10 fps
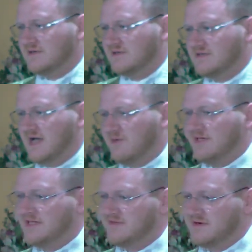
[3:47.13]
It's how
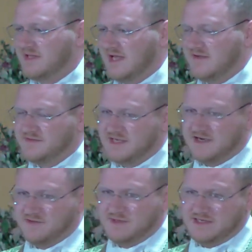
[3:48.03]
we live our lives,
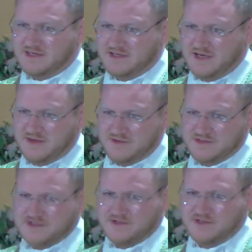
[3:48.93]
how we call
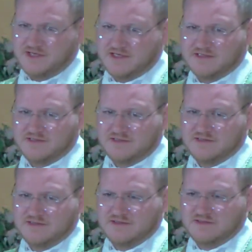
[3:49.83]
others to
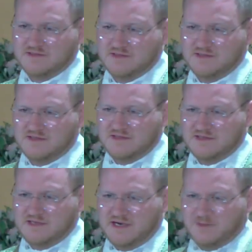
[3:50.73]
holiness,
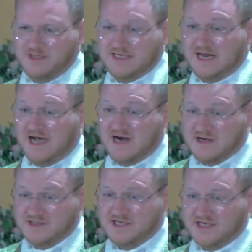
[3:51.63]
how we deny
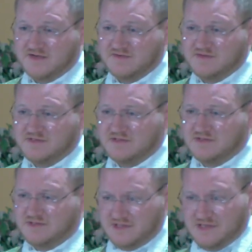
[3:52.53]
ourselves
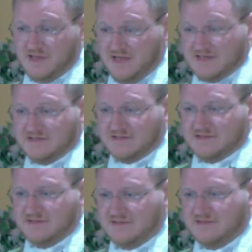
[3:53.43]
good things.